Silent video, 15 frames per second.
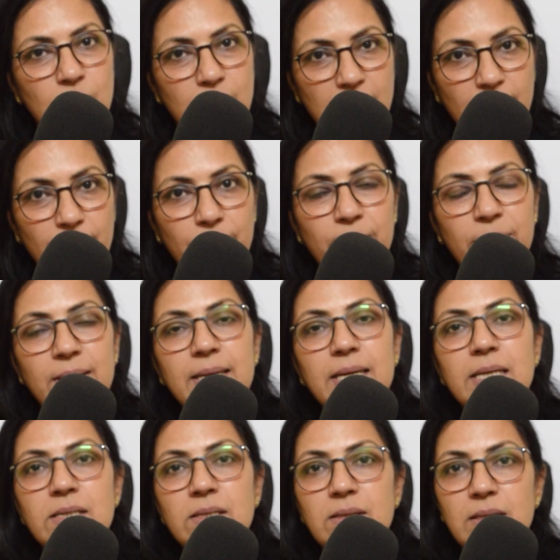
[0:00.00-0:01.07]

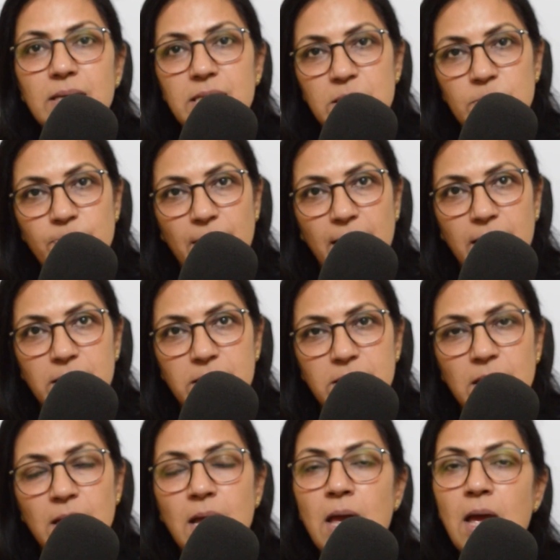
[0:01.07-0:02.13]
complete this part.
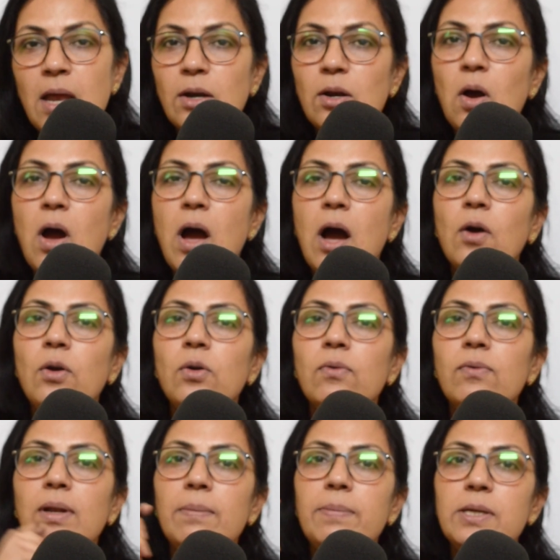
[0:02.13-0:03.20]
Now, how you
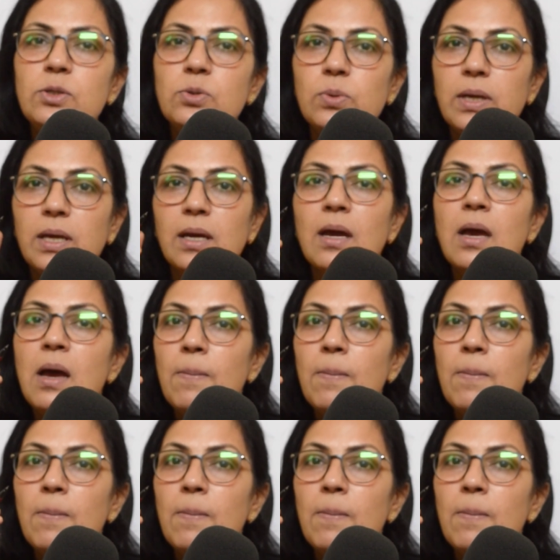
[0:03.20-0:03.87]
will be doing?